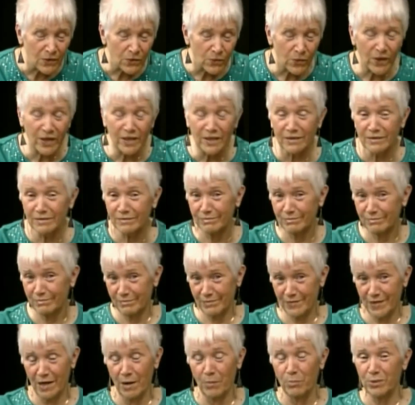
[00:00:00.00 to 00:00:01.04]
Well,
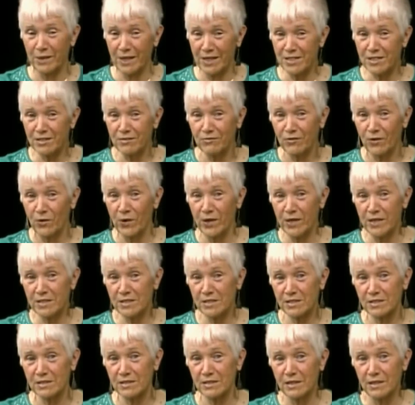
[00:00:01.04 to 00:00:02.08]
a pleasant
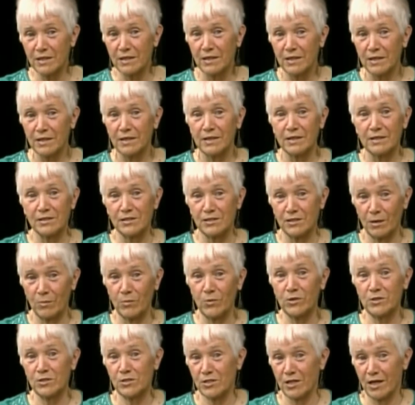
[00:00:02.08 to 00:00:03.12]
voice, and
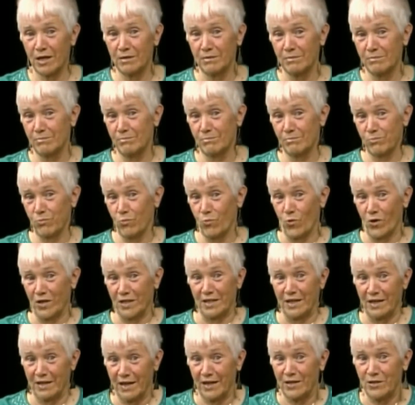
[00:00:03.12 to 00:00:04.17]
someone said,
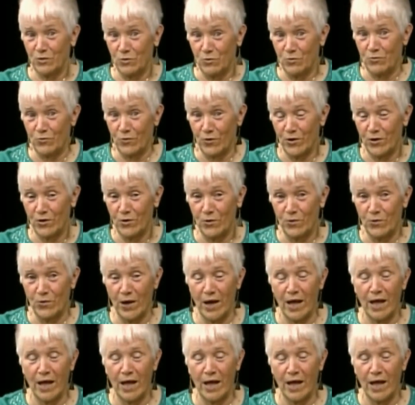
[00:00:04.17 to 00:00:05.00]
what can I do for you?